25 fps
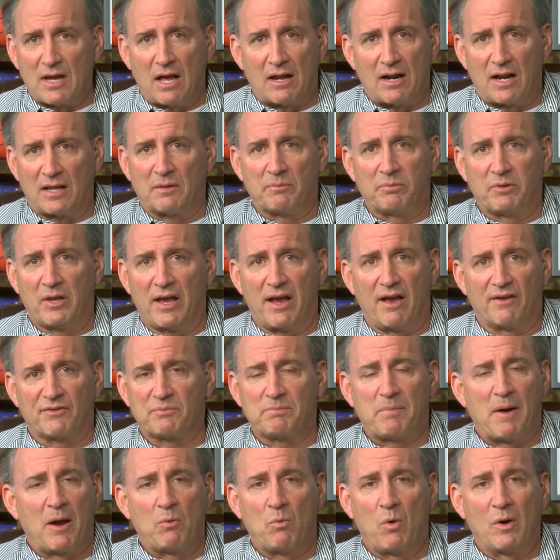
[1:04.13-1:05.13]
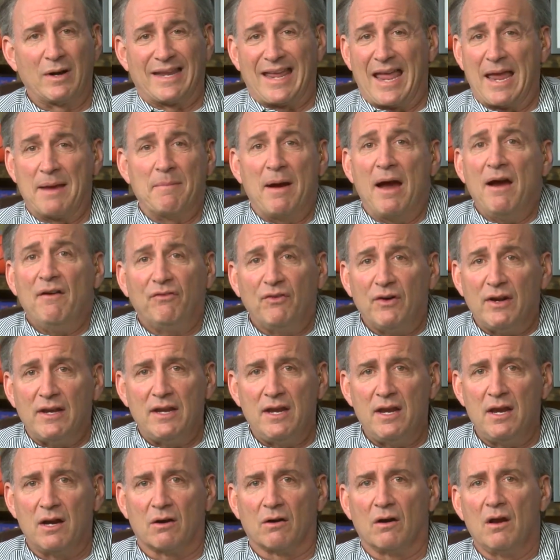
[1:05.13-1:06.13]
out on the playoffs by one game every
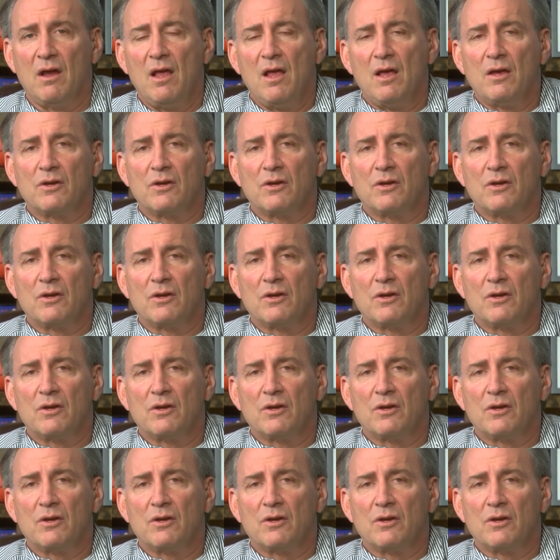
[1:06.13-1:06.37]
year.